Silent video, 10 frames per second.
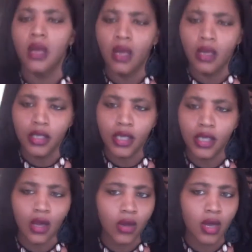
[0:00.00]
you
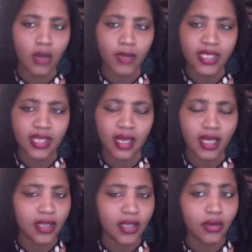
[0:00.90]
know, with a
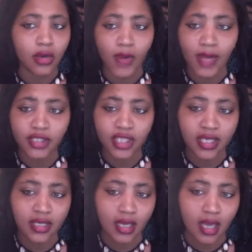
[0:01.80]
little
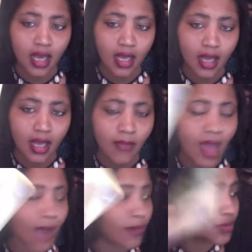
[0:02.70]
corruption. I
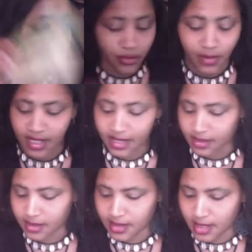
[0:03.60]
do want to
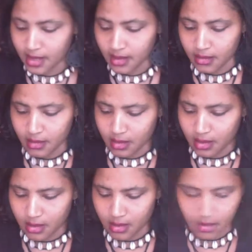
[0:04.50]
see,
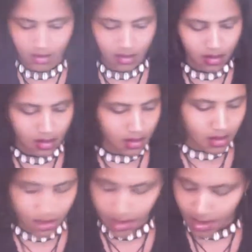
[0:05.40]

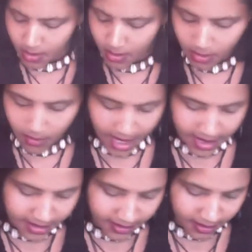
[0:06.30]
you know, why
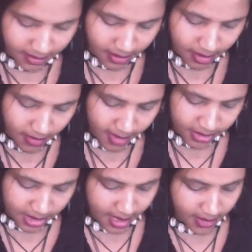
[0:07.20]
is there
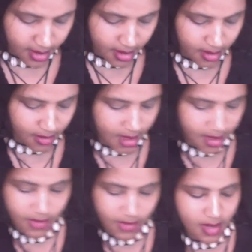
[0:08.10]
corruption out here? Okay,
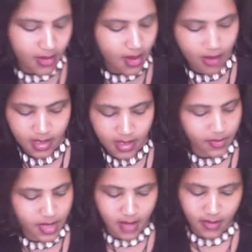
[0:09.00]
we don't all want to
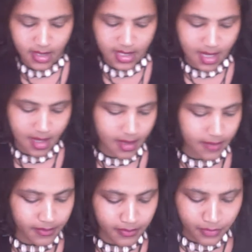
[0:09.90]
speak at one time.
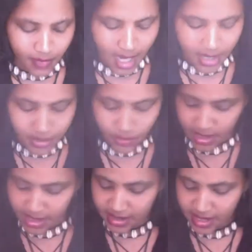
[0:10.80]
I did
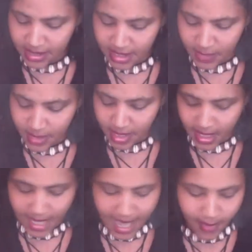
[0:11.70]
want to
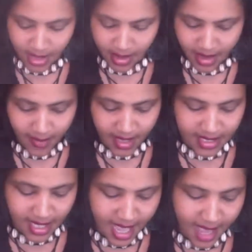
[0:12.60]
elaborate on that because
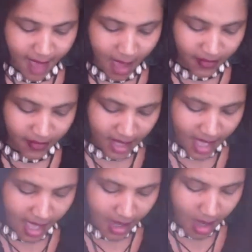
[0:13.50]
they came out with the
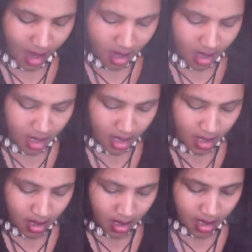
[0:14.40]
God card.
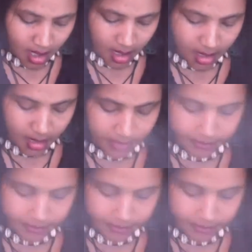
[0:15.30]
Why